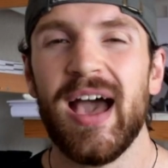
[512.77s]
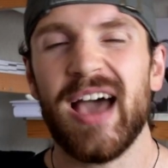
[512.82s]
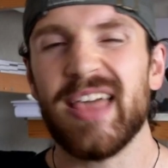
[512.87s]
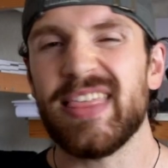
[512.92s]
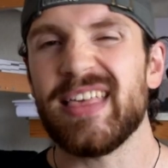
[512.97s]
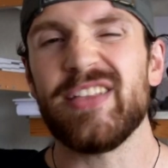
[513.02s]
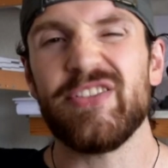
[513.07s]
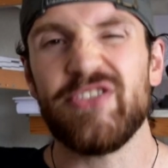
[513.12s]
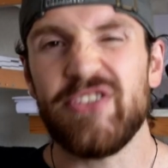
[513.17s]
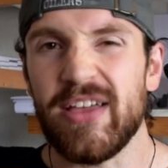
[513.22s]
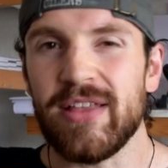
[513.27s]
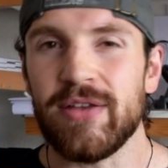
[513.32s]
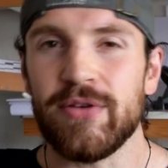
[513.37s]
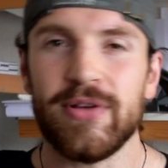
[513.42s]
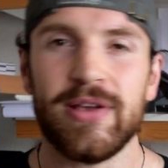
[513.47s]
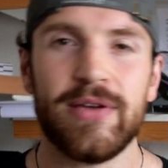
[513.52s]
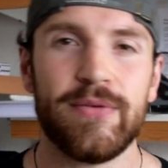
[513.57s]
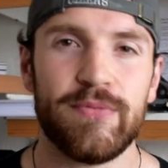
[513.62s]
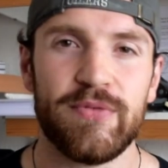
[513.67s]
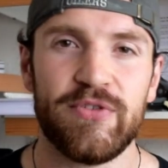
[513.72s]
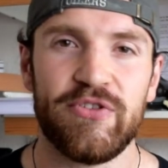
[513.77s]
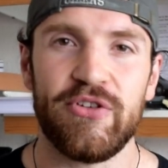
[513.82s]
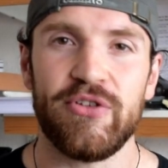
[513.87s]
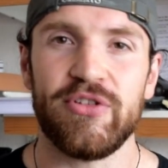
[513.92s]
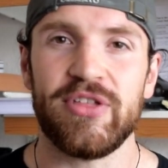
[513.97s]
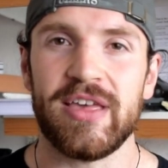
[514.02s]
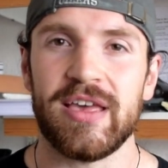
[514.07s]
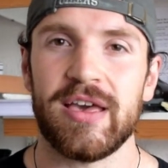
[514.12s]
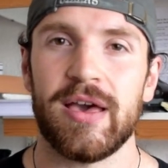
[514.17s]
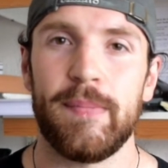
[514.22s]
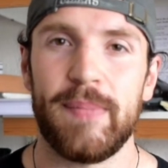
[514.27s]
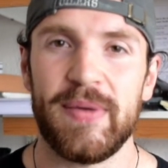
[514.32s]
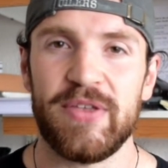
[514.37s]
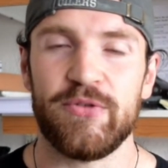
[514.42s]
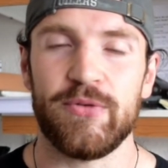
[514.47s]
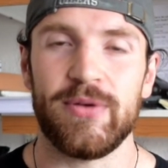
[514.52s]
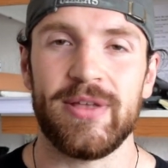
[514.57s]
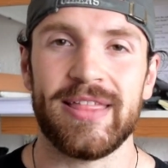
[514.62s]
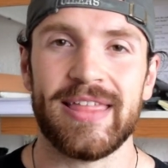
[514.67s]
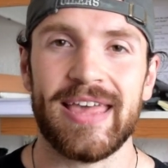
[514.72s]
I think generally reducing
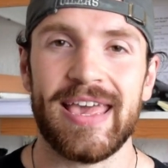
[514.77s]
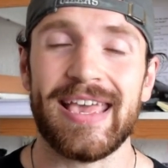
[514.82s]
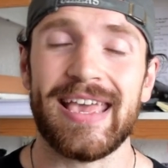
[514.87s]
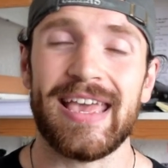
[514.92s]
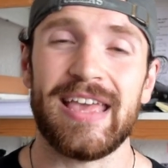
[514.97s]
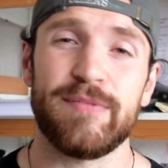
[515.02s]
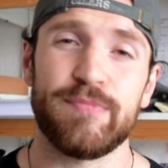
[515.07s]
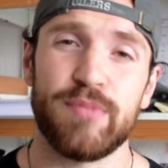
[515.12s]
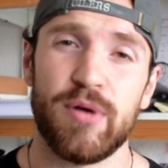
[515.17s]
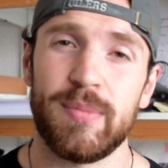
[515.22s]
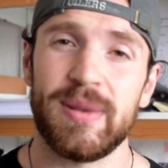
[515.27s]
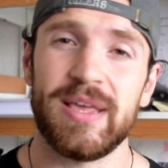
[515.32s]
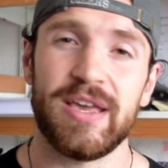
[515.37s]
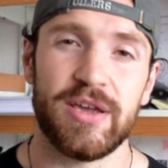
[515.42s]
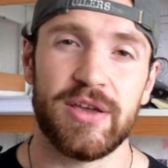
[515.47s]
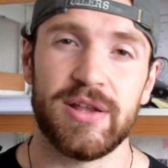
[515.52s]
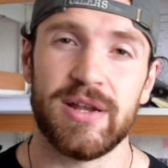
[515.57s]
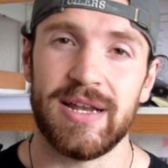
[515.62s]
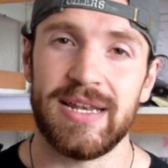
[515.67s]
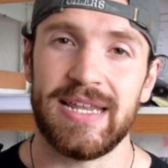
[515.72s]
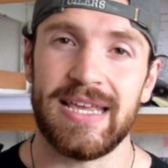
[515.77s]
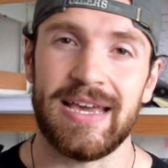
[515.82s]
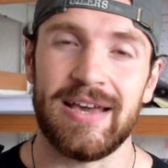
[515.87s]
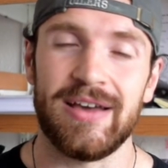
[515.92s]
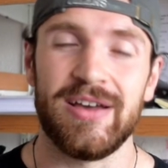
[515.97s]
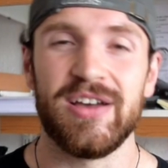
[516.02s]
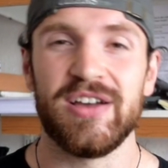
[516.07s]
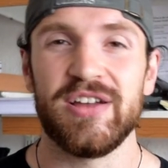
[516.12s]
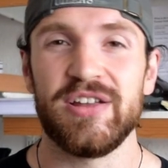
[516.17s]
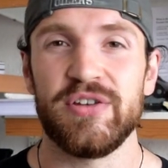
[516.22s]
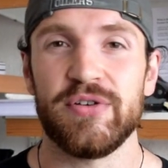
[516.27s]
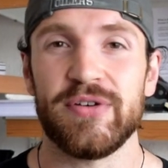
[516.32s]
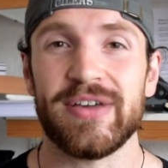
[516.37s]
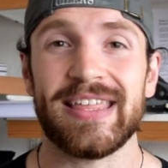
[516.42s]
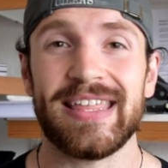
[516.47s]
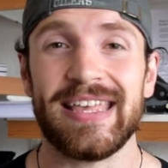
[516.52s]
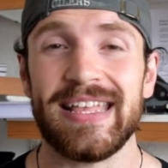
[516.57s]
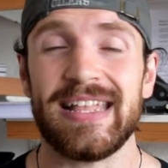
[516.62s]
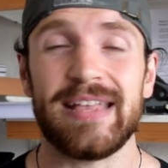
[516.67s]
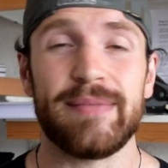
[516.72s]
habitual intake is probably a good idea, not
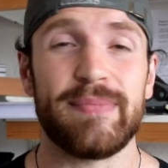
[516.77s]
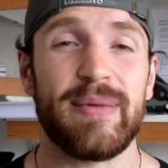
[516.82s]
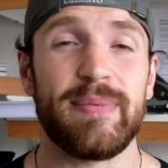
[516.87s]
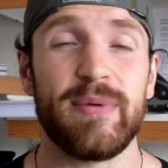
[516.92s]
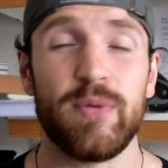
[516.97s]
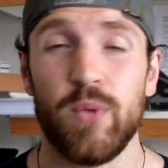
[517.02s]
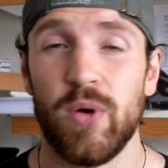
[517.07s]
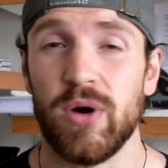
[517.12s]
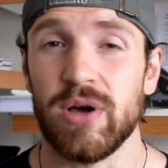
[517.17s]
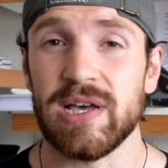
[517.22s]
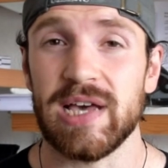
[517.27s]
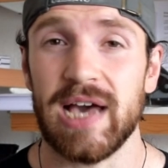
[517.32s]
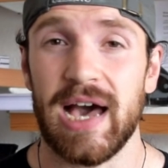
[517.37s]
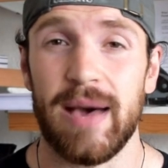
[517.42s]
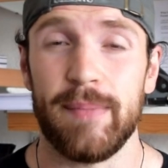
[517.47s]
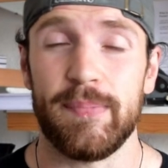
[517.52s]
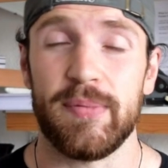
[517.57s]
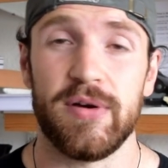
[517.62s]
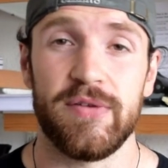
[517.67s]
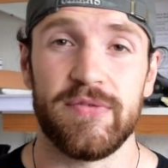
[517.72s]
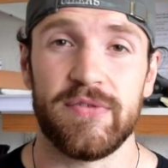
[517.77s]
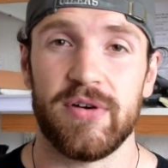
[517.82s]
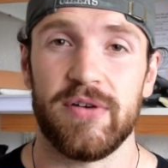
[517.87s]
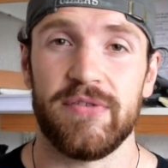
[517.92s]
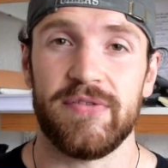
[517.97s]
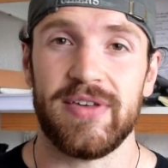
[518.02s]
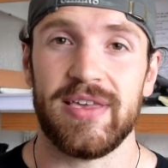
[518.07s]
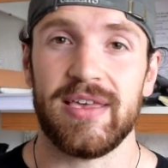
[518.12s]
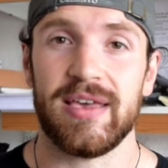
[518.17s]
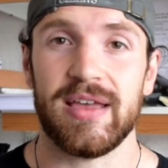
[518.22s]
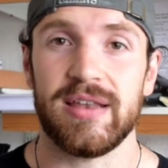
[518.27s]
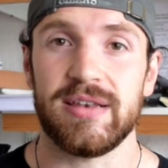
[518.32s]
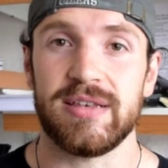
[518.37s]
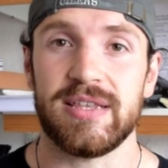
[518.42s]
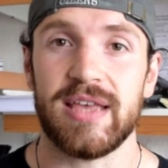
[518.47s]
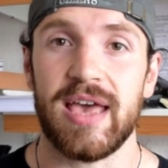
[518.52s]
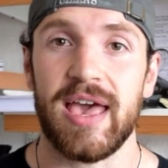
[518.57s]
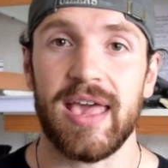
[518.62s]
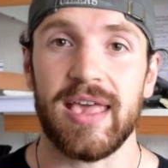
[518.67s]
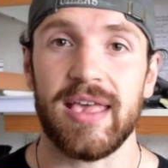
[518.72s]
exceeding maybe 1 cup of coffee a
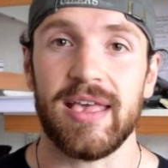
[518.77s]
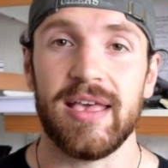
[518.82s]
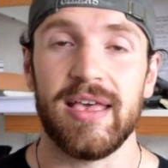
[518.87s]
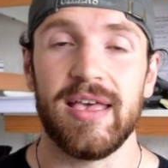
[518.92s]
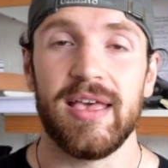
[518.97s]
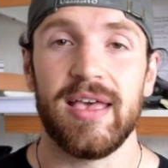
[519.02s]
day.